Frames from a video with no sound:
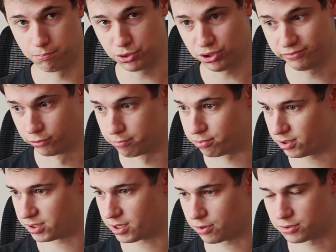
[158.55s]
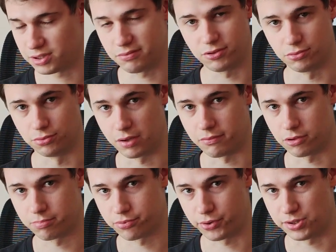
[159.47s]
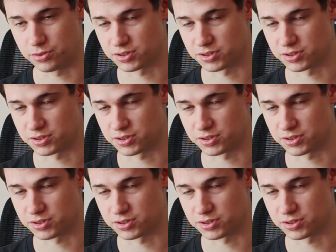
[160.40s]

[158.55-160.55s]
beautiful printout if you ever print your